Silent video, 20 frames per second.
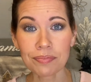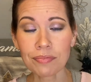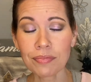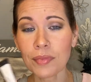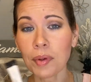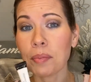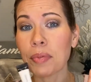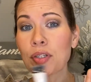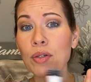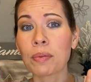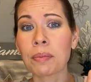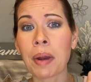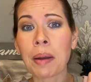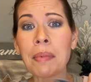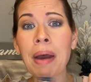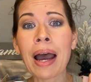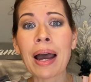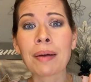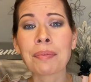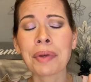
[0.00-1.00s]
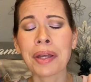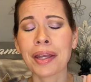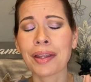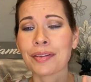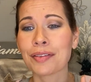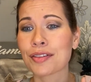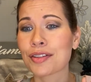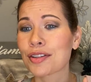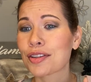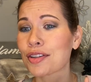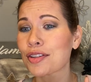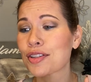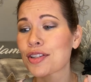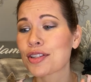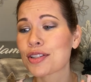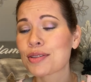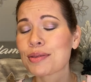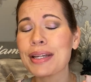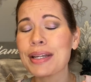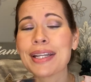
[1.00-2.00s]
between my mom and the
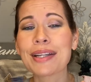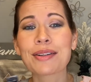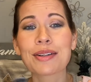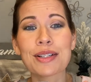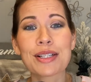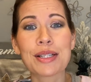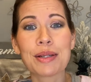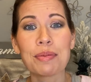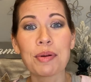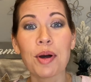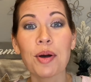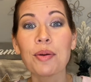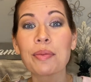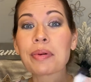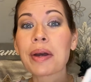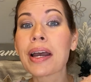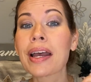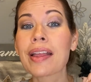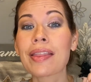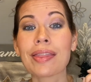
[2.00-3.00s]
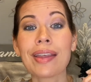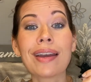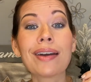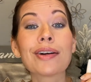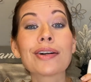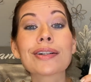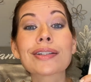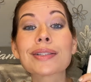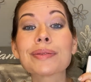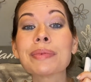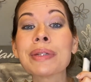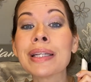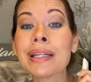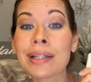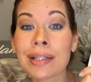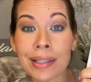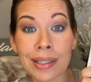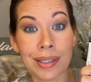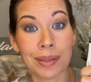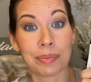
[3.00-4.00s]
sweet Christy Pope, they hooked me
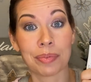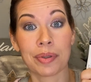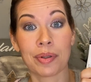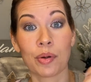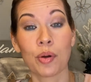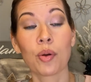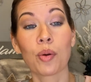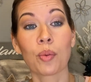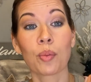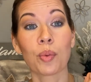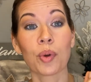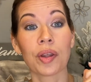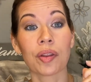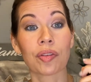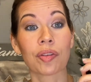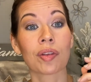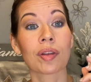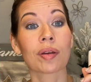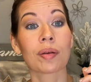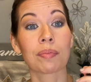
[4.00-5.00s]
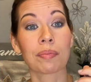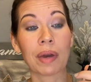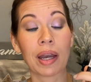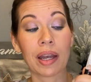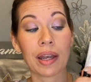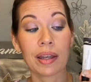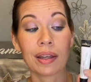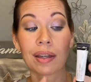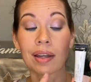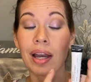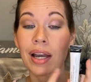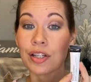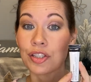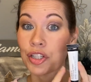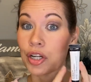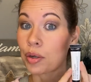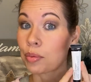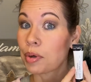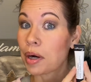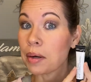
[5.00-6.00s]
up with my
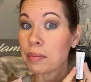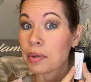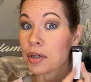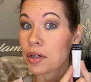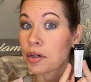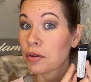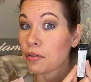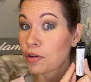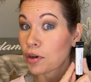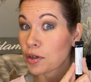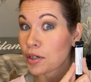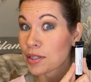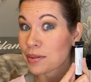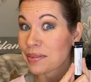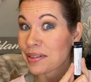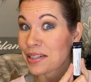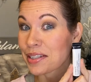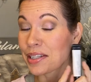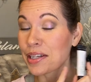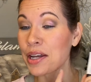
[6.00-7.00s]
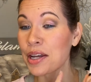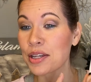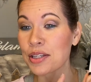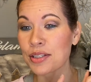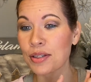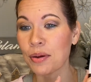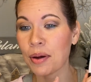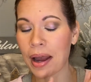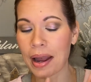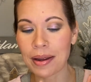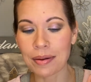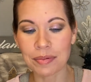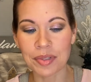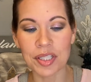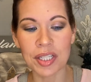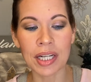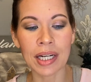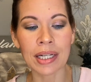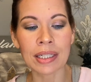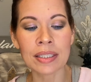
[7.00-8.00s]
eyeshadow primer for Christmas. So I am
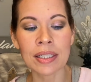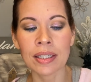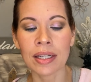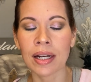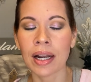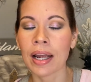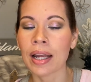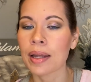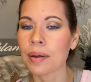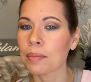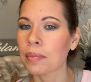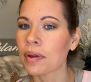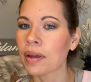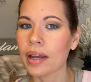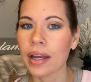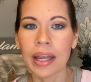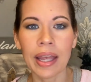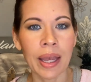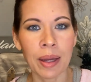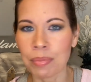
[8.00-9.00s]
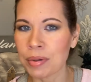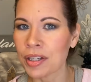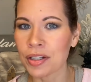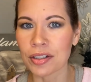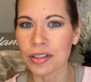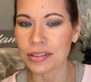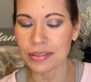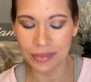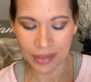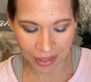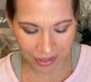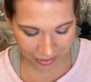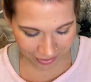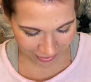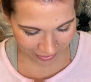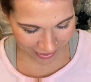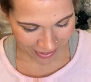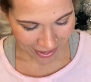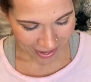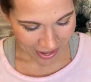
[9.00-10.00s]
stacked, and I am a happy girl.
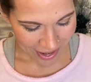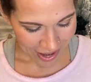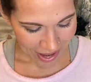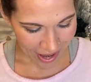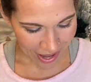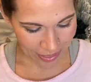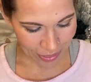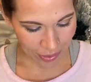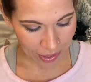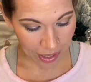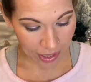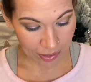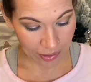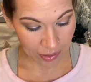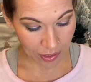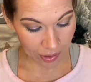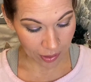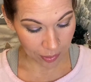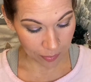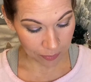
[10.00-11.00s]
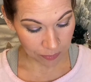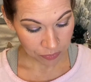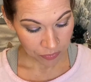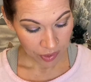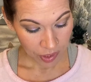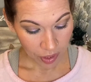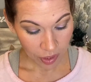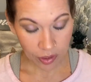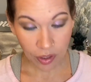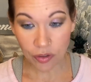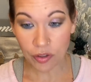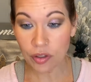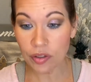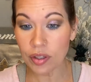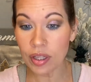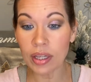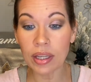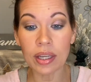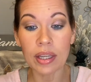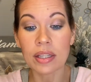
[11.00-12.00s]
And then another
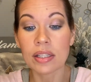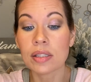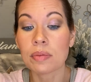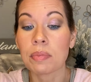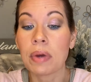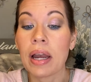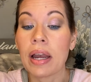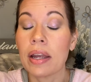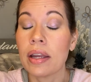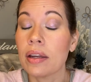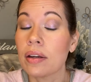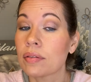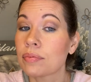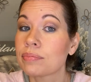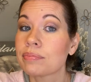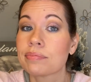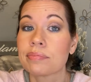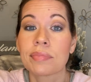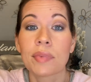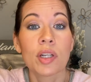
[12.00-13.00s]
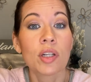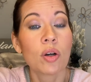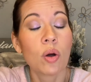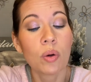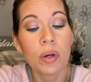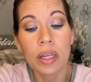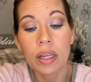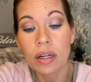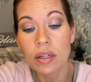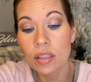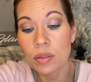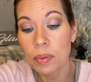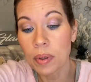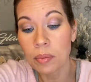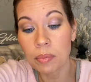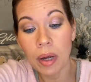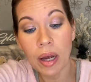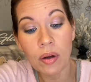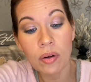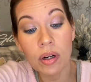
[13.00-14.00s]
thing is my Coty Airspun
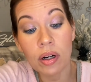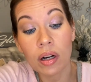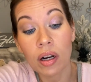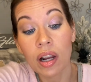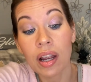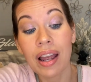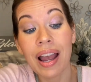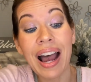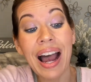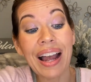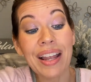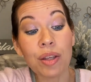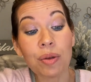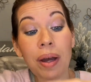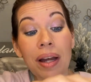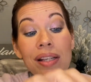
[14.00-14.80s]
powder. You guys,